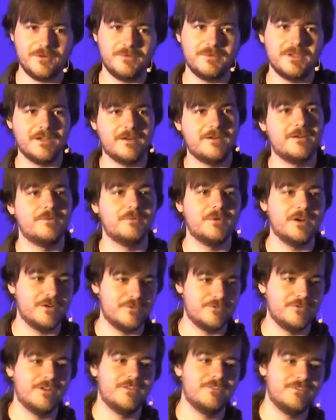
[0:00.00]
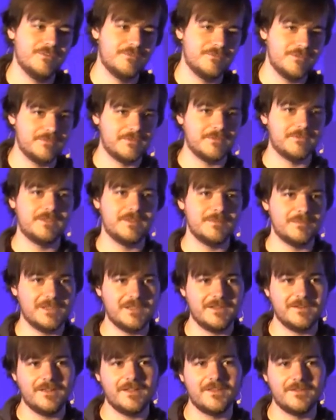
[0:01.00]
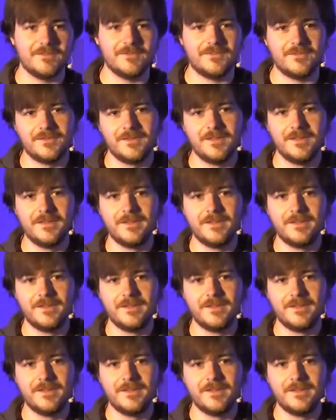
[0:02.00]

we got our wire transfer for fifteen million dollars.